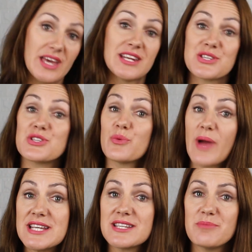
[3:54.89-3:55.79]
It is
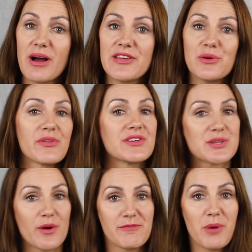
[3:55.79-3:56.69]
narrated by the author,
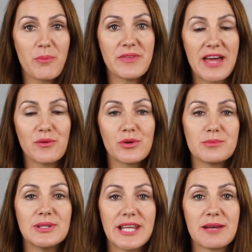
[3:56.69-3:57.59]
so I've popped that
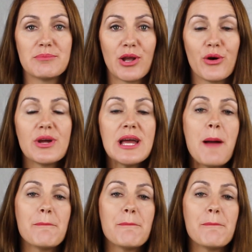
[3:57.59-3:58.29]
Audible link below,